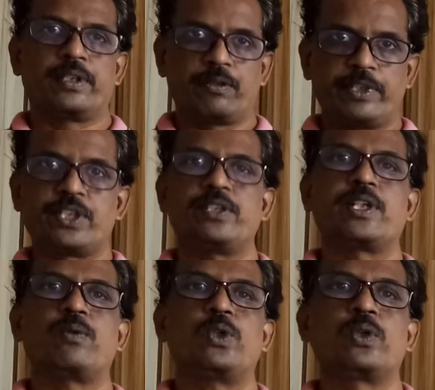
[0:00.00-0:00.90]
which is
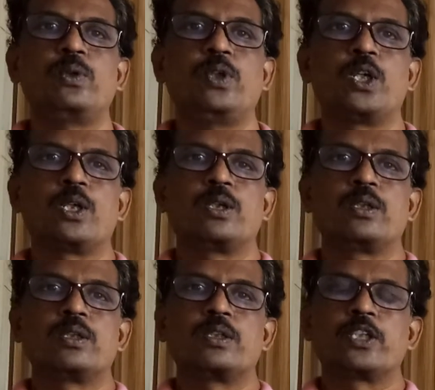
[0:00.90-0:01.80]
equal to
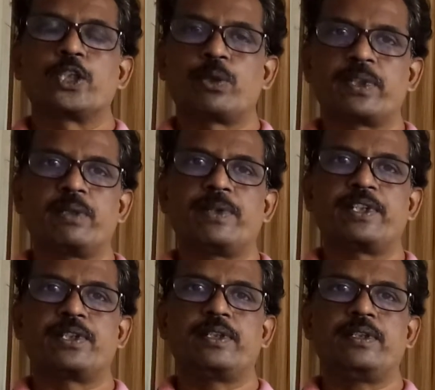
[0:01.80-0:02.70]
distribution
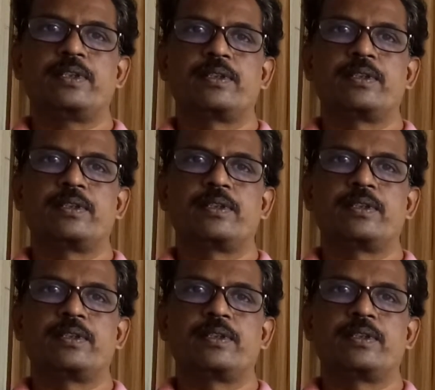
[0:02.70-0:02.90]
function